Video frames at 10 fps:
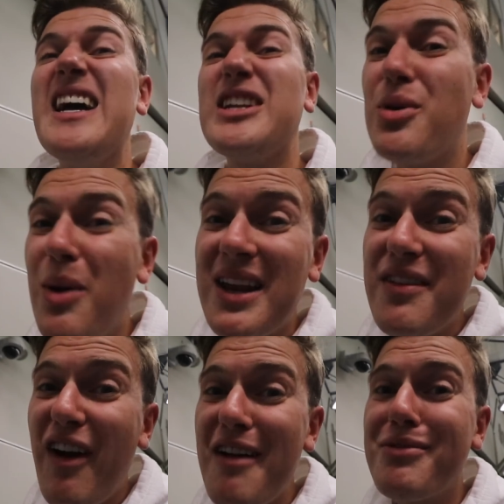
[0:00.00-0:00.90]

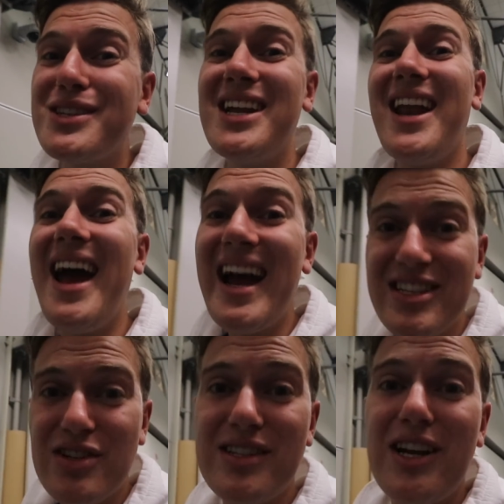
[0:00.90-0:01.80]
25%
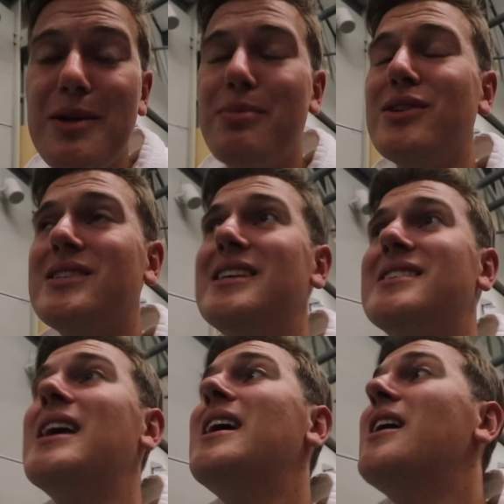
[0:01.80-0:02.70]
extra sign-up bonuses